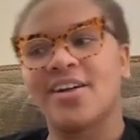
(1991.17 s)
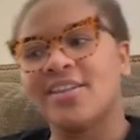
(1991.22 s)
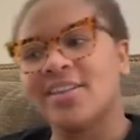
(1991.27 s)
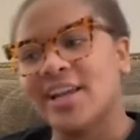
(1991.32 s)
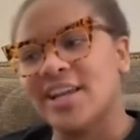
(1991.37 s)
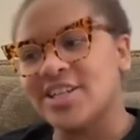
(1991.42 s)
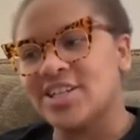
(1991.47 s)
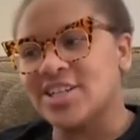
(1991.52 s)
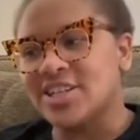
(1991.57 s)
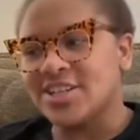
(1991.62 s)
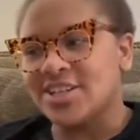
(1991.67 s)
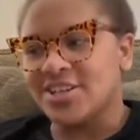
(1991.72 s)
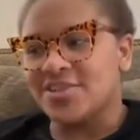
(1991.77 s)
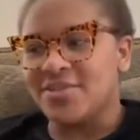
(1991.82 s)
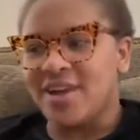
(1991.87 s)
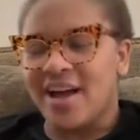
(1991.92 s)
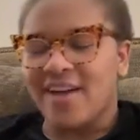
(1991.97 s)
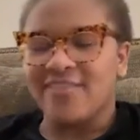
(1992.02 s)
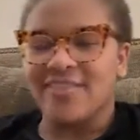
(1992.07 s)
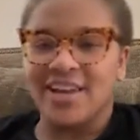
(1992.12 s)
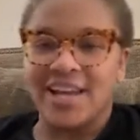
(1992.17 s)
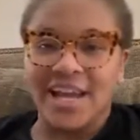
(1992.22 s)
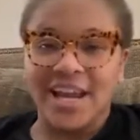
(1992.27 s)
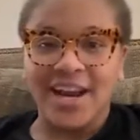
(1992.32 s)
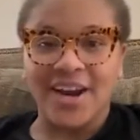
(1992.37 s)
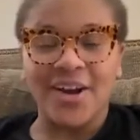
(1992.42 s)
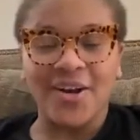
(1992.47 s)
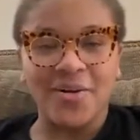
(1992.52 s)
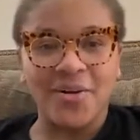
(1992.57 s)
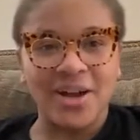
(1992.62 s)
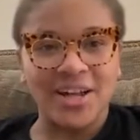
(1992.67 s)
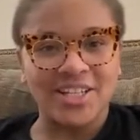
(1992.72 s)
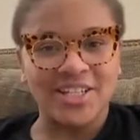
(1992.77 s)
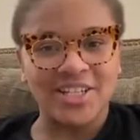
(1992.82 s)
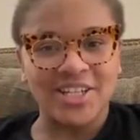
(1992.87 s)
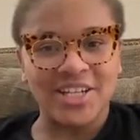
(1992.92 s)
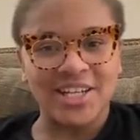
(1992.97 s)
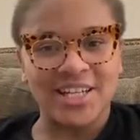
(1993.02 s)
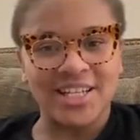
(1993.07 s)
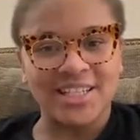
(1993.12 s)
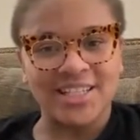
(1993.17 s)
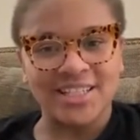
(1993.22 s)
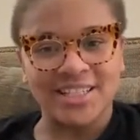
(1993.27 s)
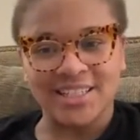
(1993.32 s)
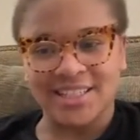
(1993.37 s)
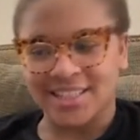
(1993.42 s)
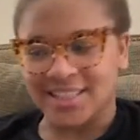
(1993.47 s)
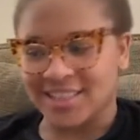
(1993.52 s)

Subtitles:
Alicia, do you have any hair questions?